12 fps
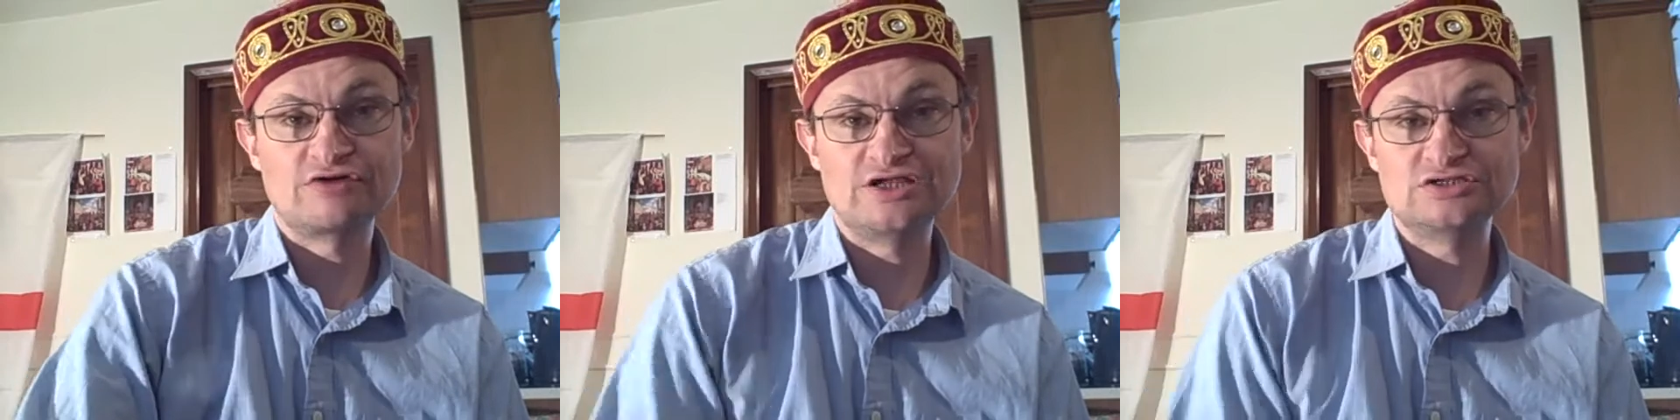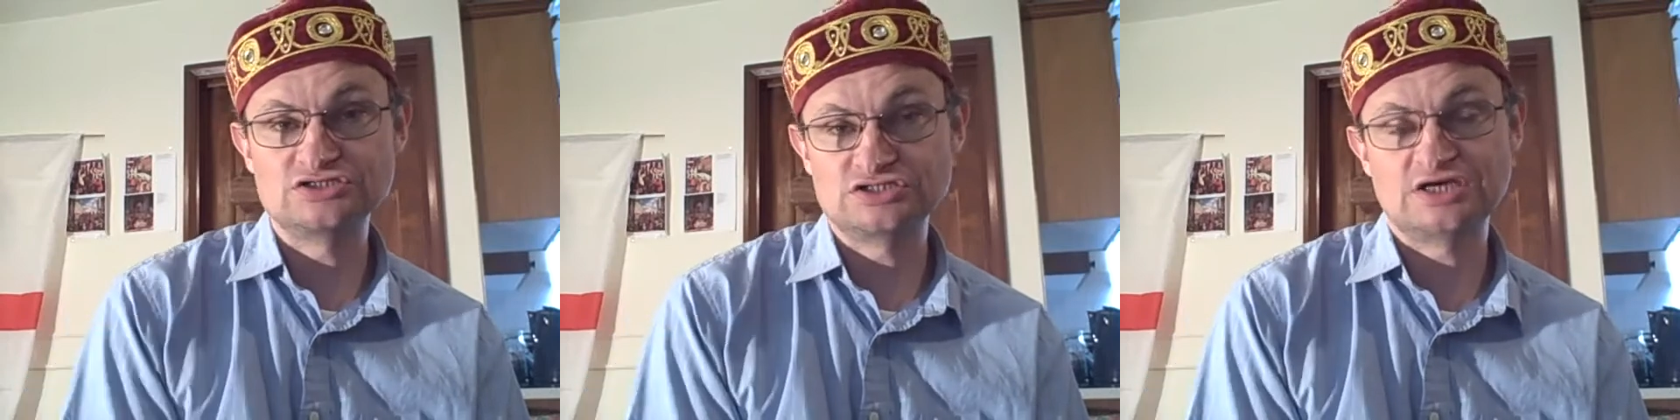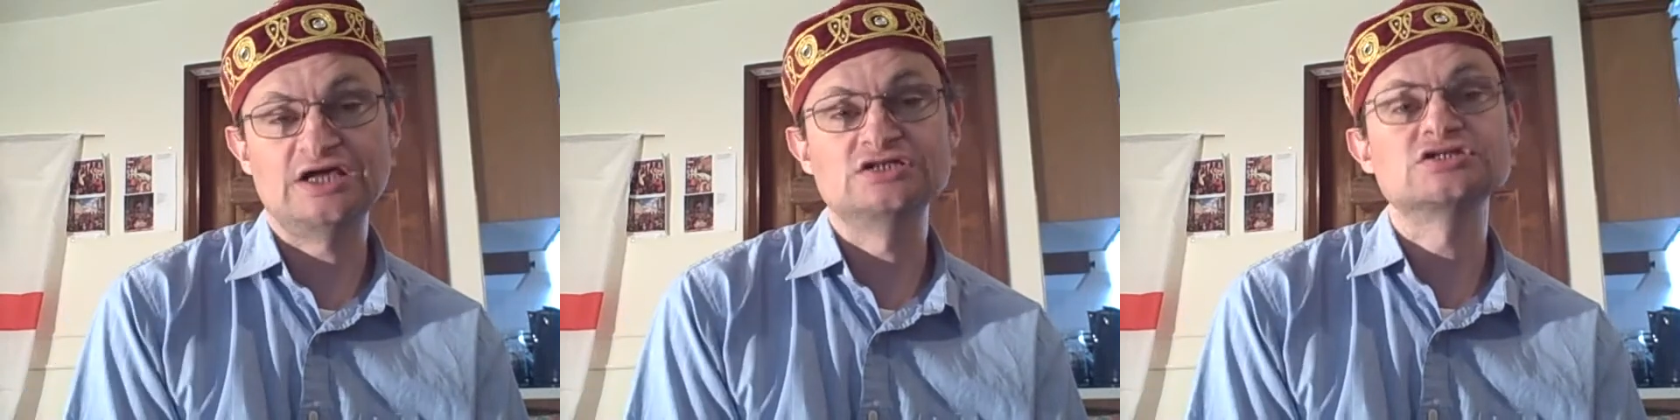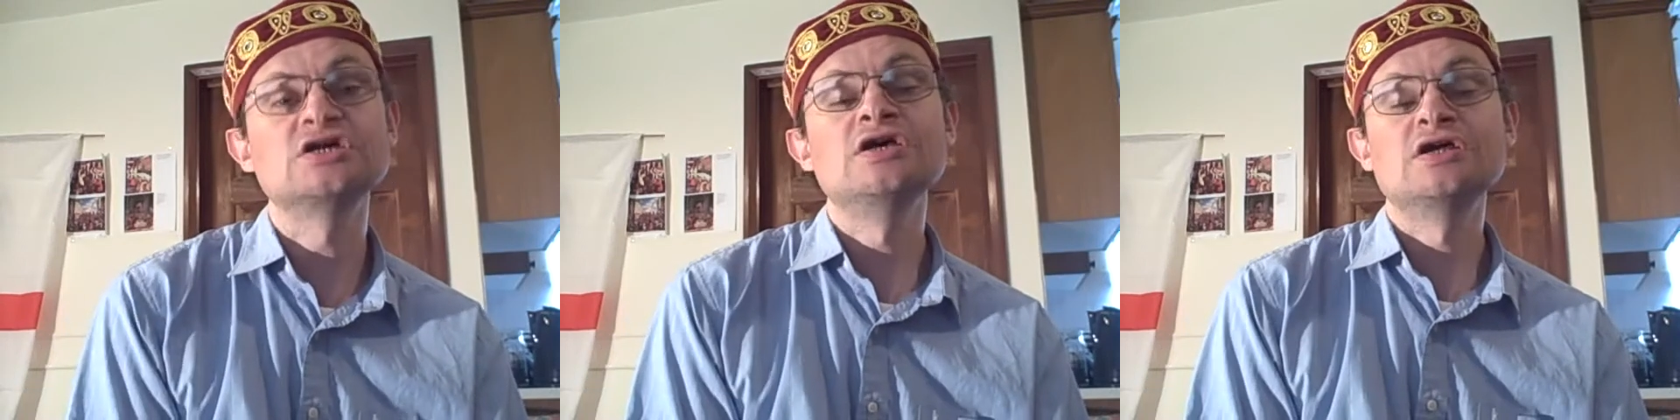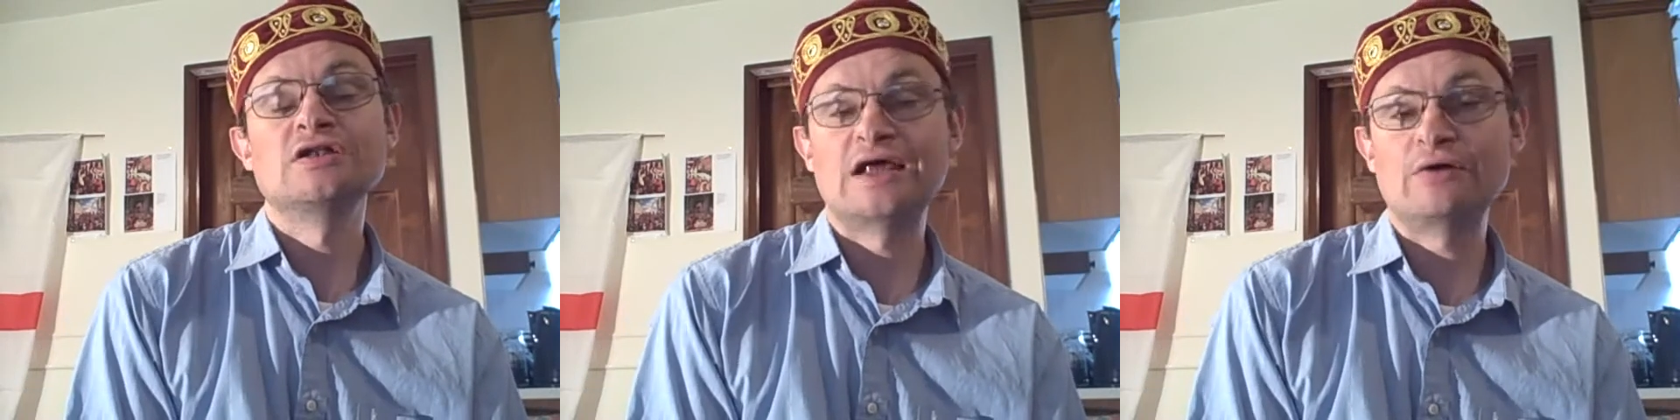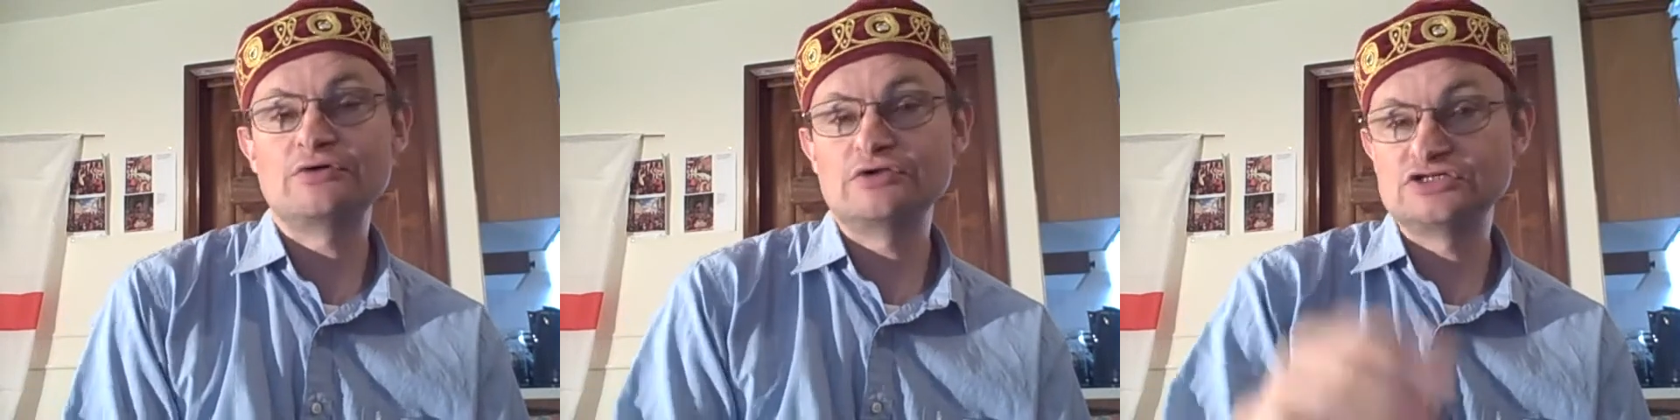and creating change.
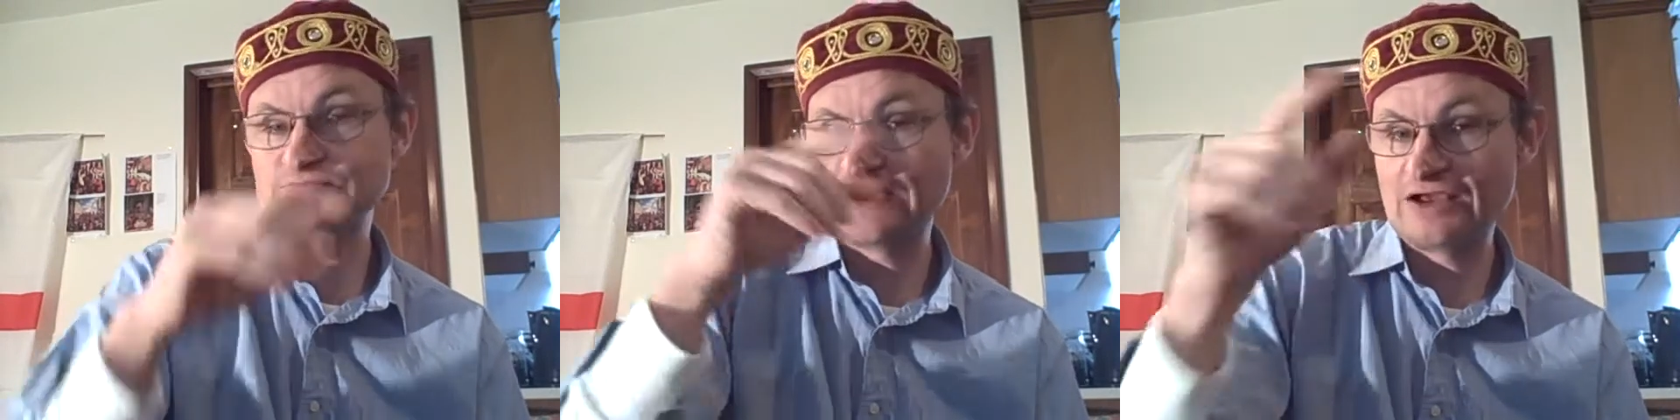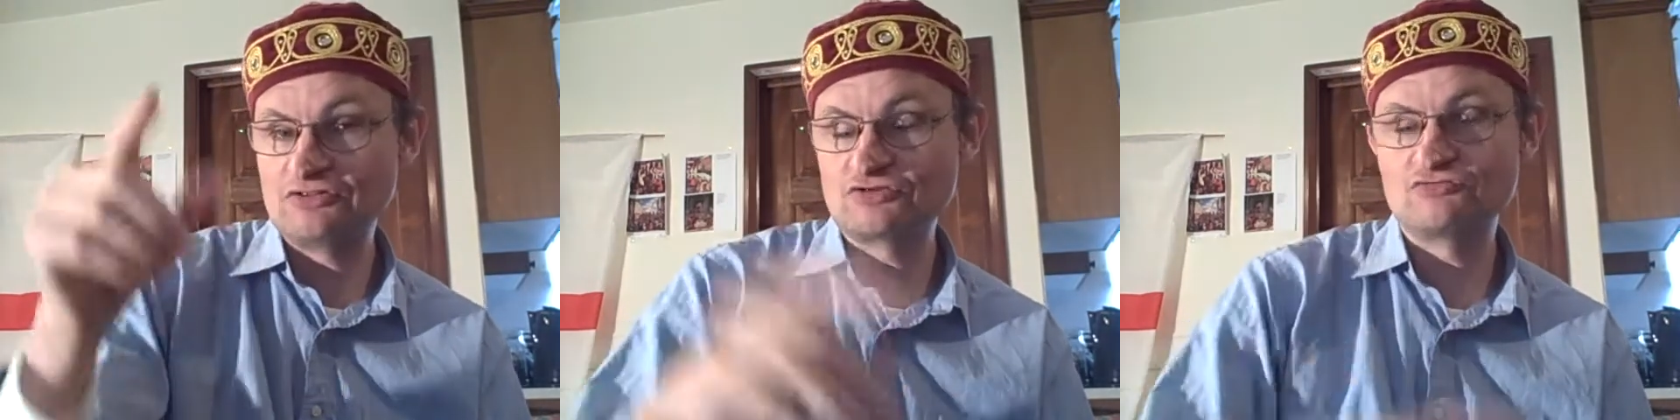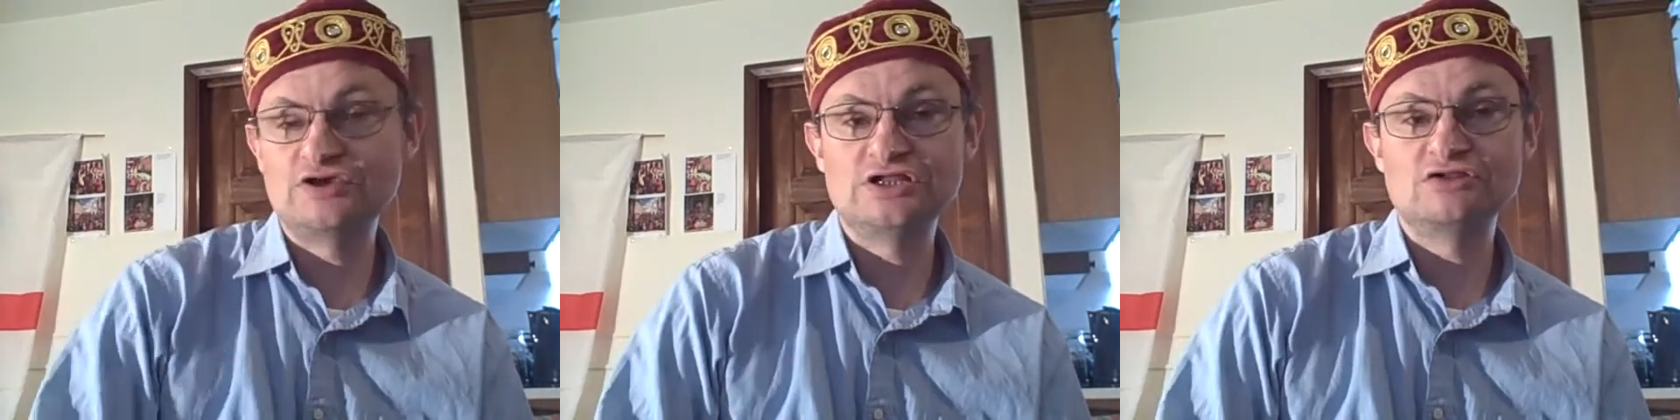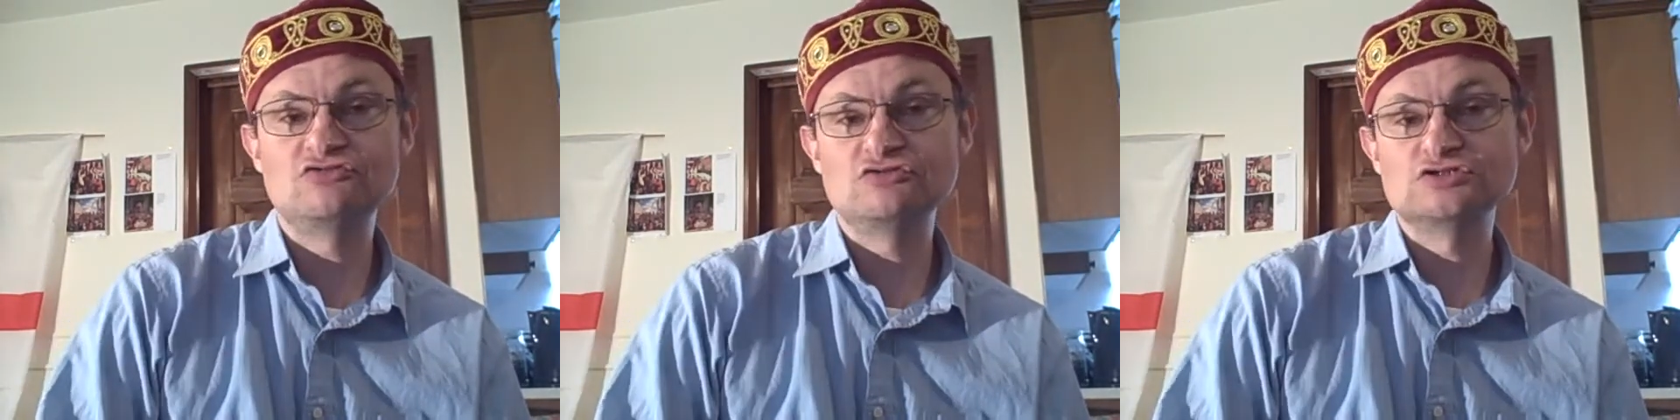Now we're going to expand the reading,